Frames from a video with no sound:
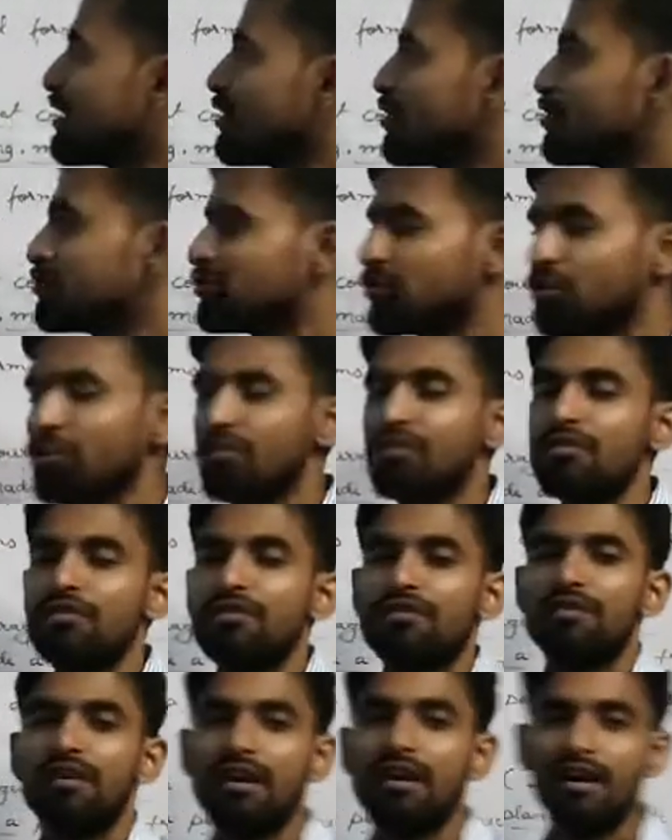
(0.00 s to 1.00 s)
are
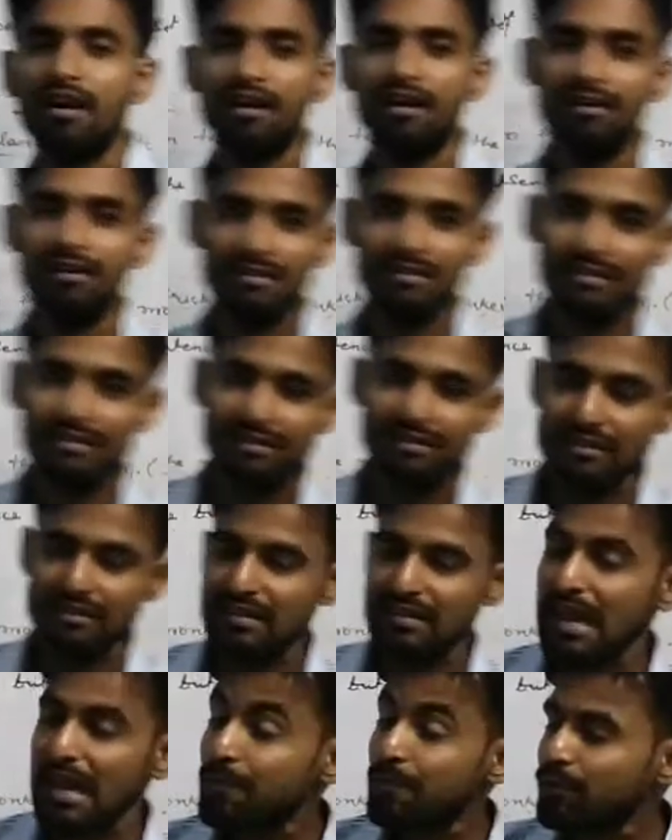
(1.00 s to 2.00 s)
also
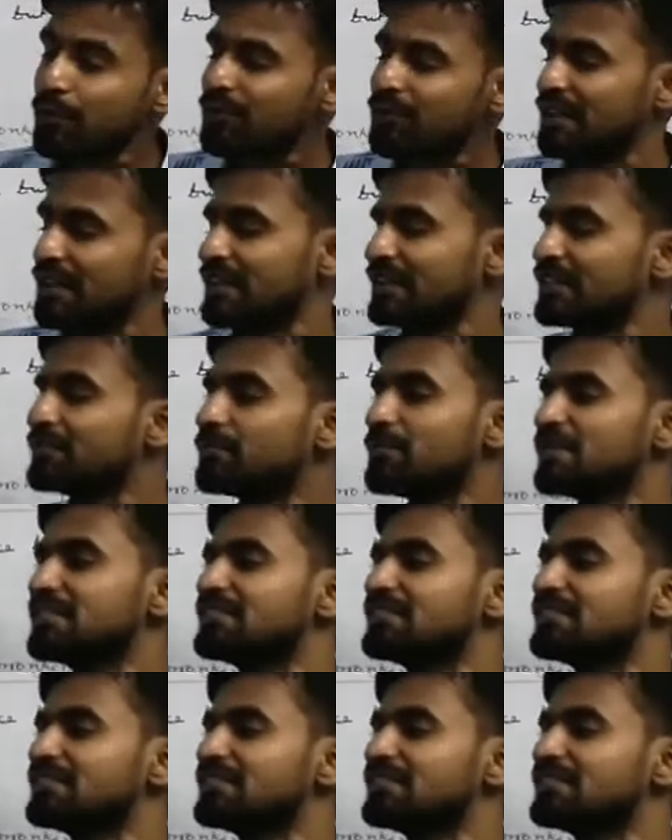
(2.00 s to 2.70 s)
type of sentence,